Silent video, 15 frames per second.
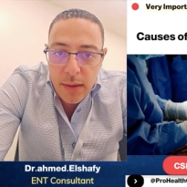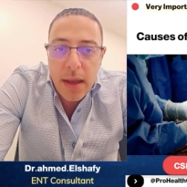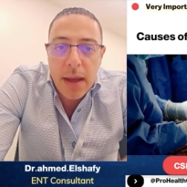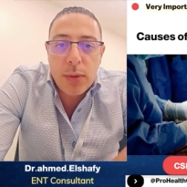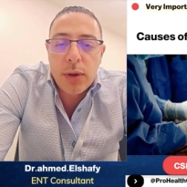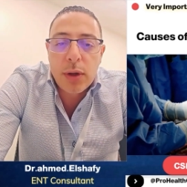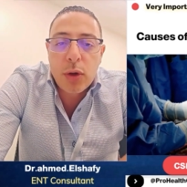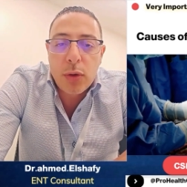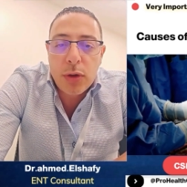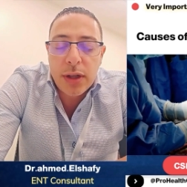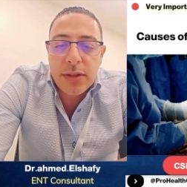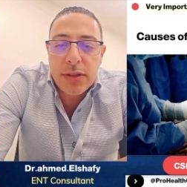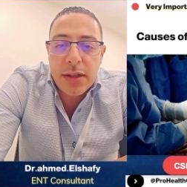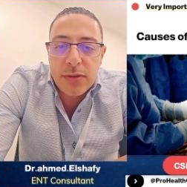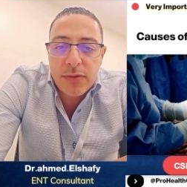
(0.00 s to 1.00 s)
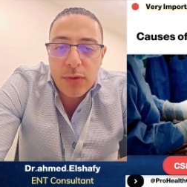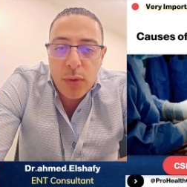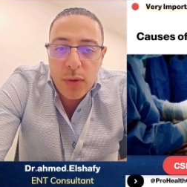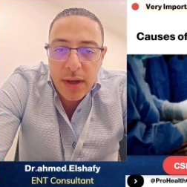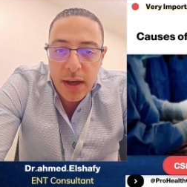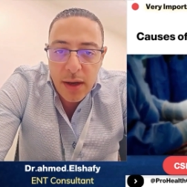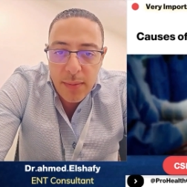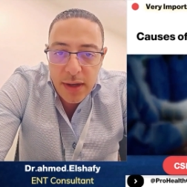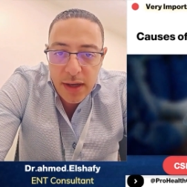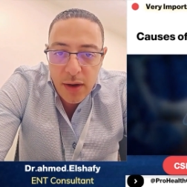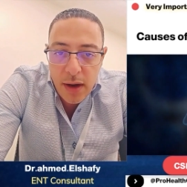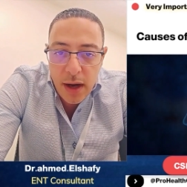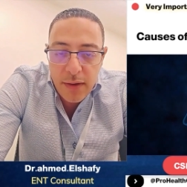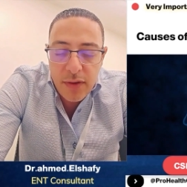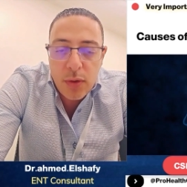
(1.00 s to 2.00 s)
and we notice this fluid coming
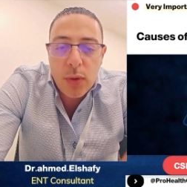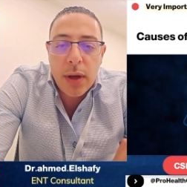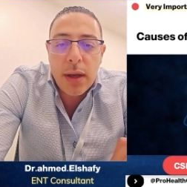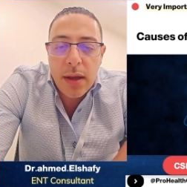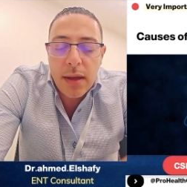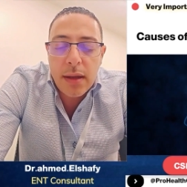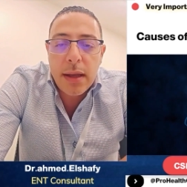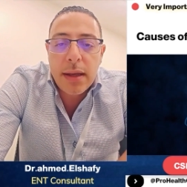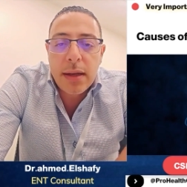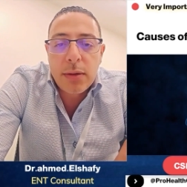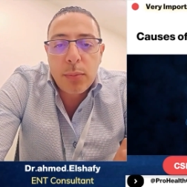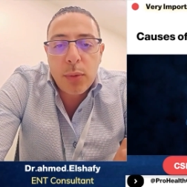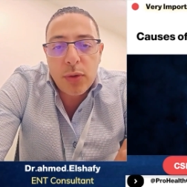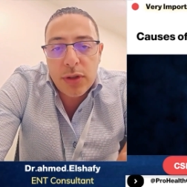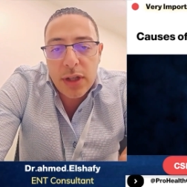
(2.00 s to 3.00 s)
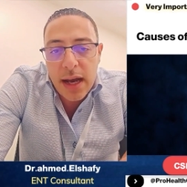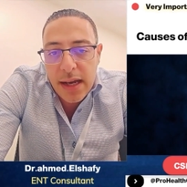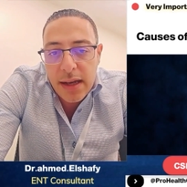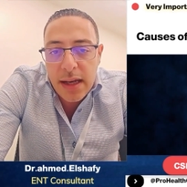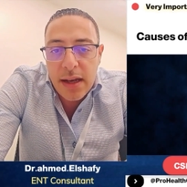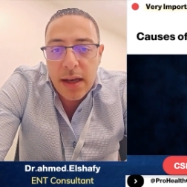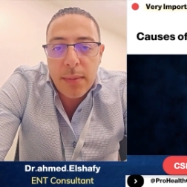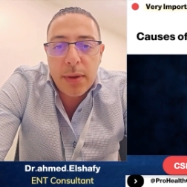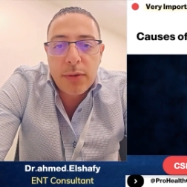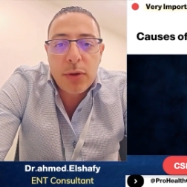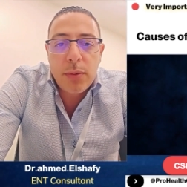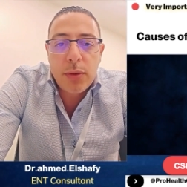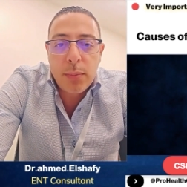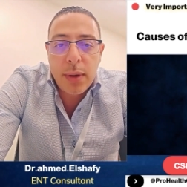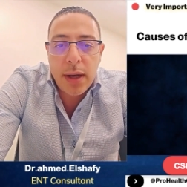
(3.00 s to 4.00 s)
down afterward, it is most likely coming
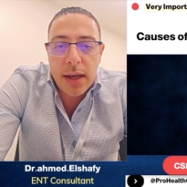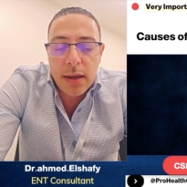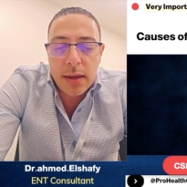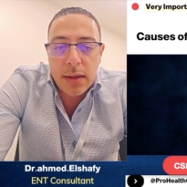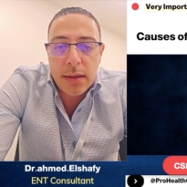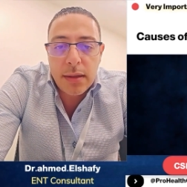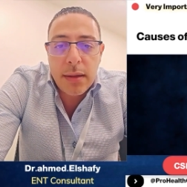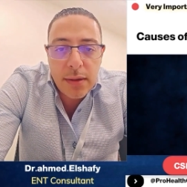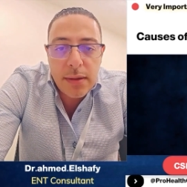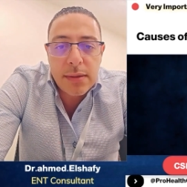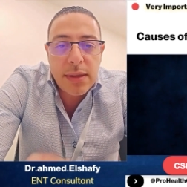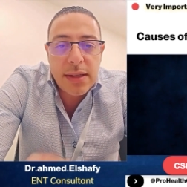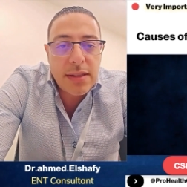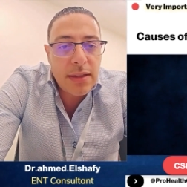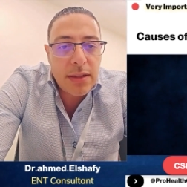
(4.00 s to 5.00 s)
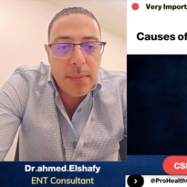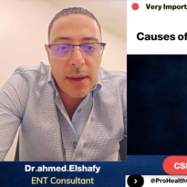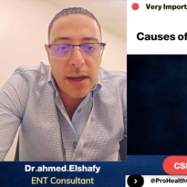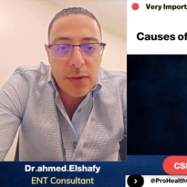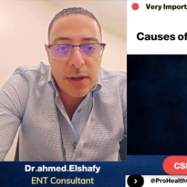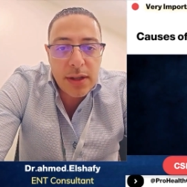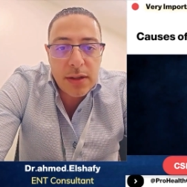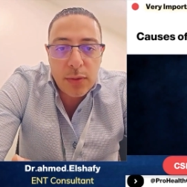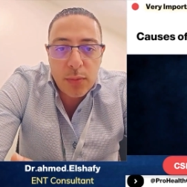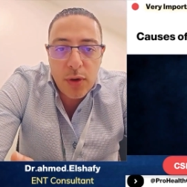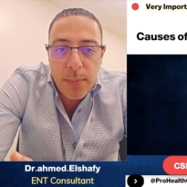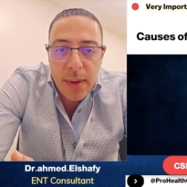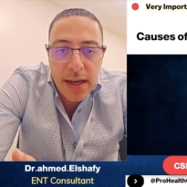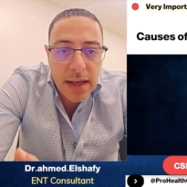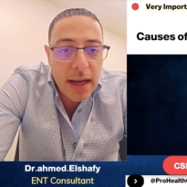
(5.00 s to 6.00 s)
from the brain. This is the main reason we
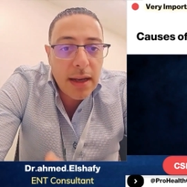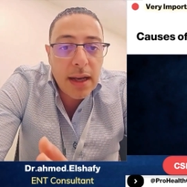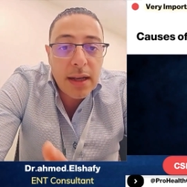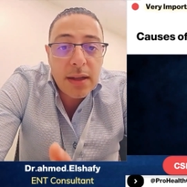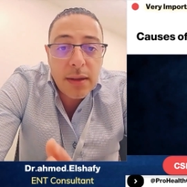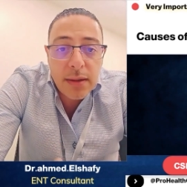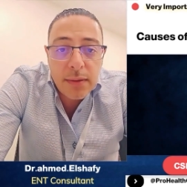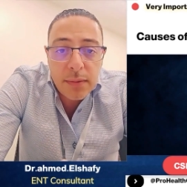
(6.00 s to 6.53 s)
might get hit.